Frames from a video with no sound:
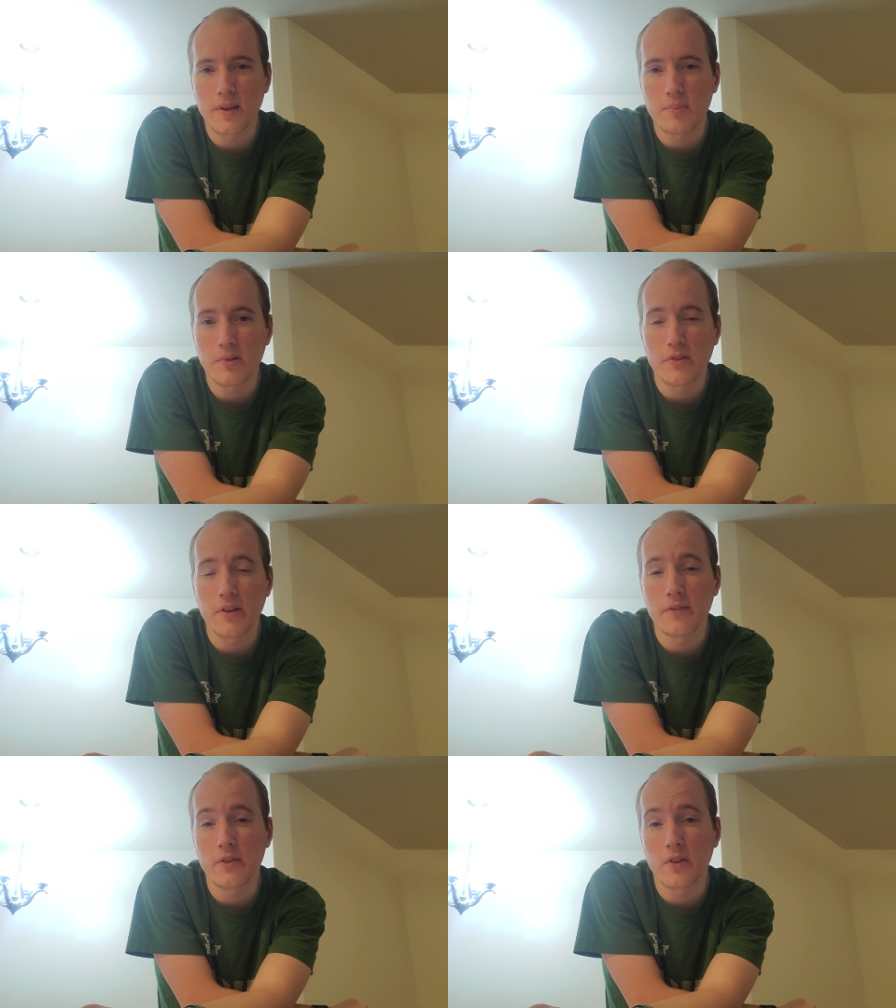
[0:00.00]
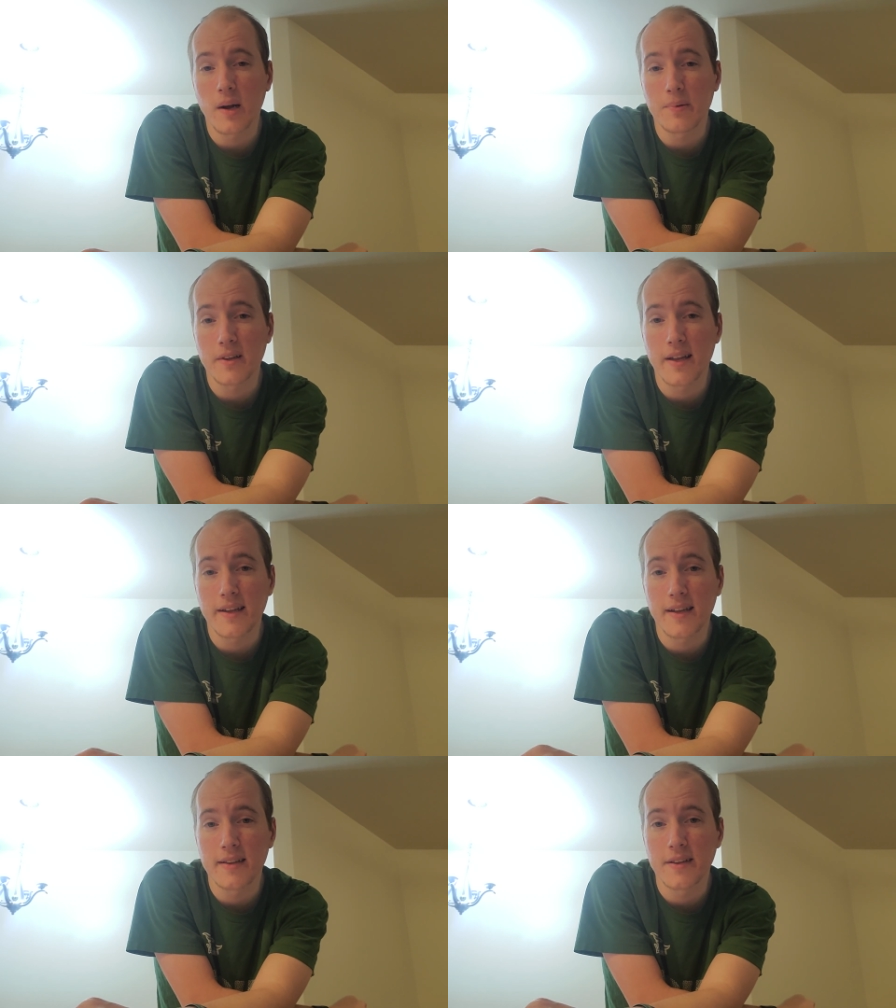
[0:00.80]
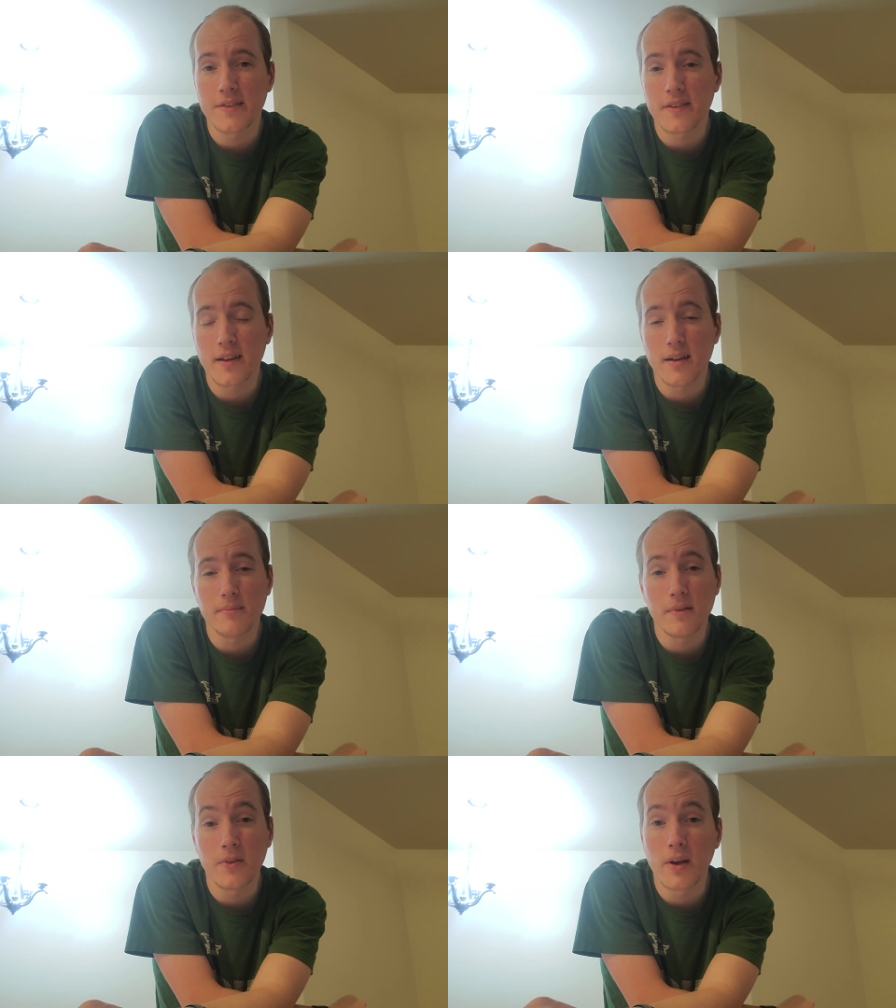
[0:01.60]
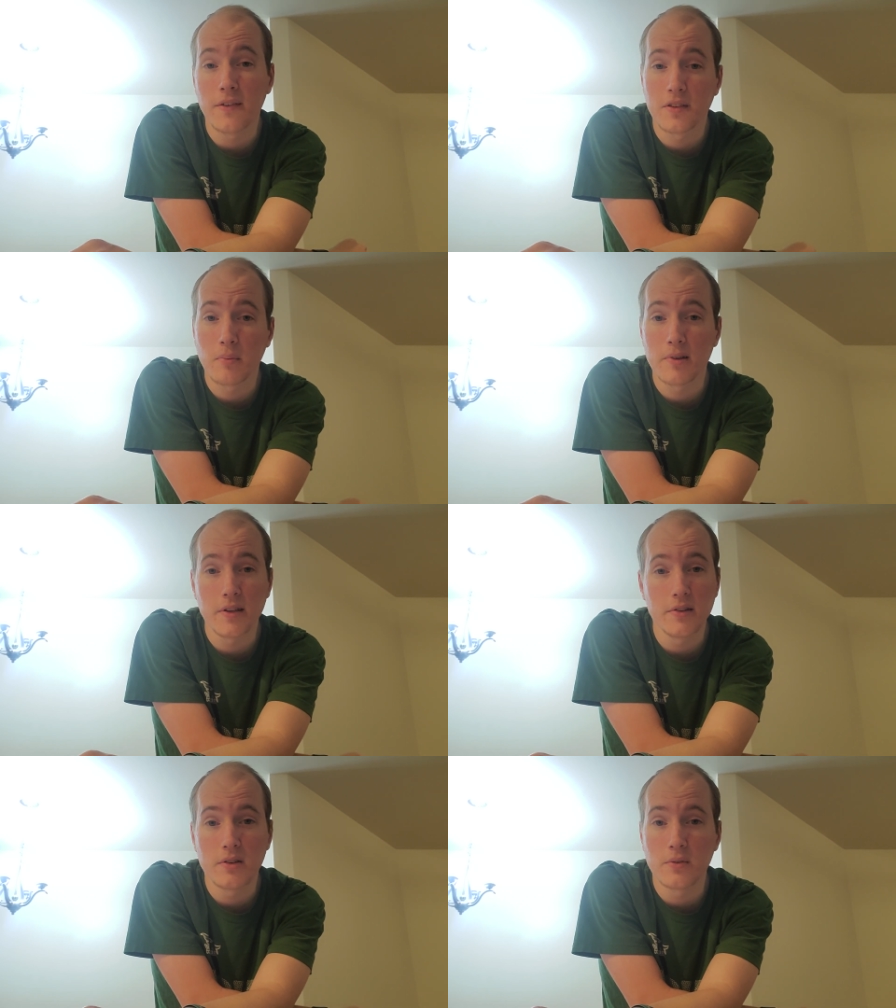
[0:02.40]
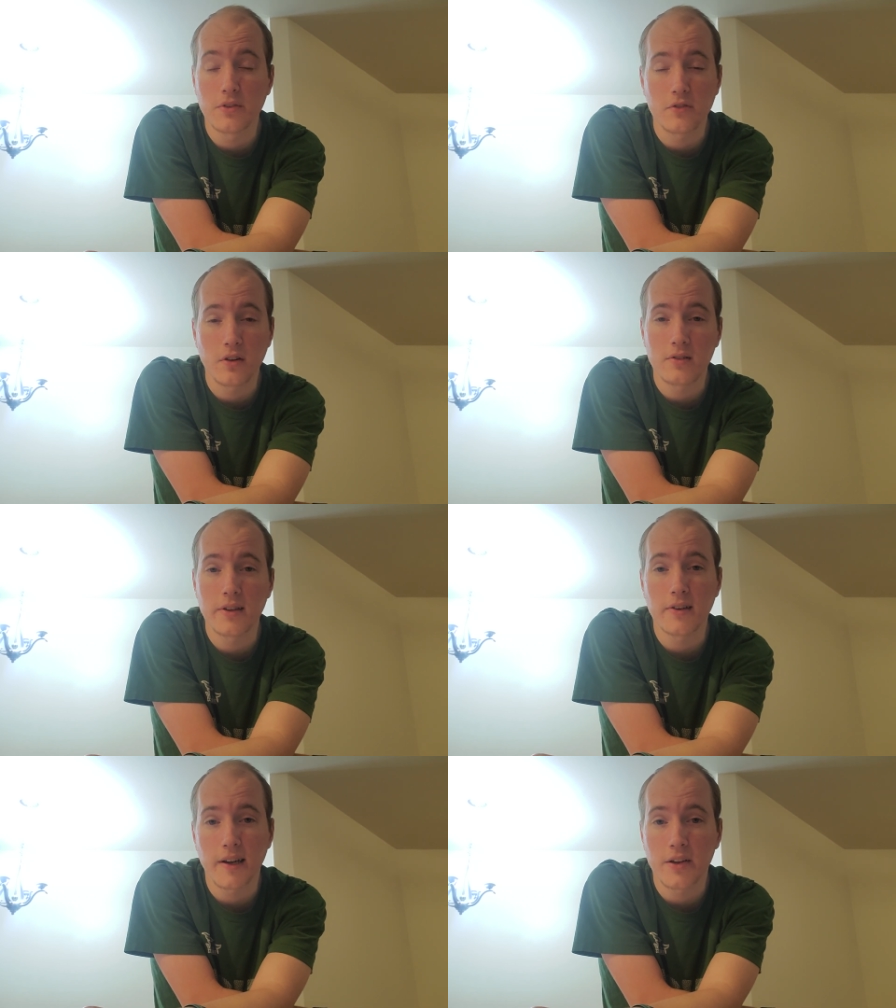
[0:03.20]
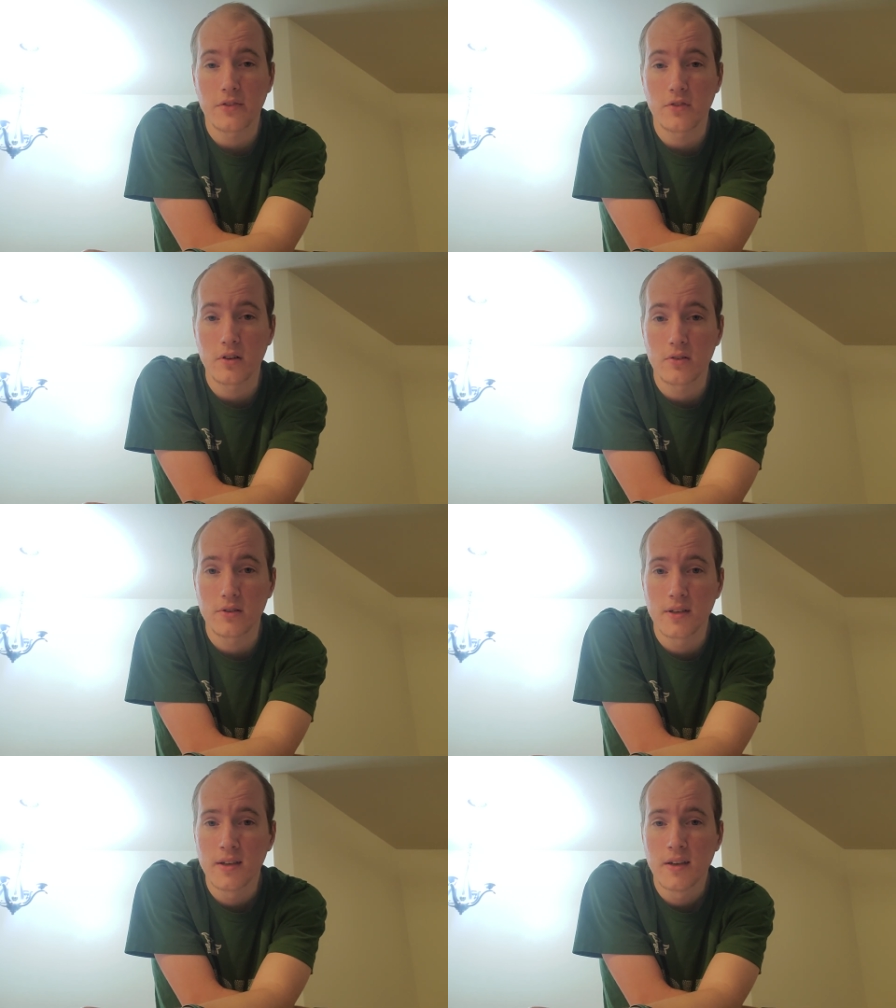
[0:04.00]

I appreciate if you drop a like on this. Um, if you have someone that you know is struggling or has struggled,